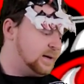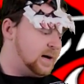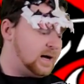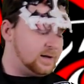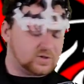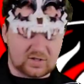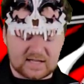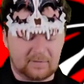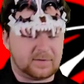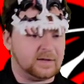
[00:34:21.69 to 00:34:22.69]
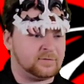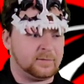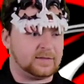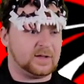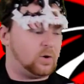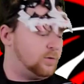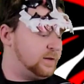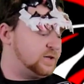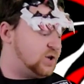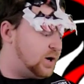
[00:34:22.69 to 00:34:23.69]
Uh, just everything from like the
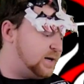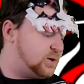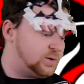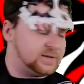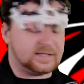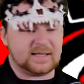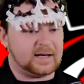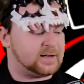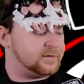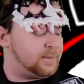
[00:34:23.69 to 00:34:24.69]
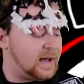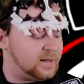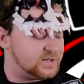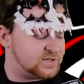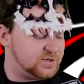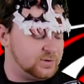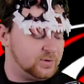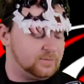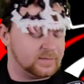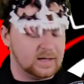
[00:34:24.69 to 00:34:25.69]
overly gaudy golden aesthetic of the palace
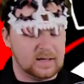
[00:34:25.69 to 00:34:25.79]
to,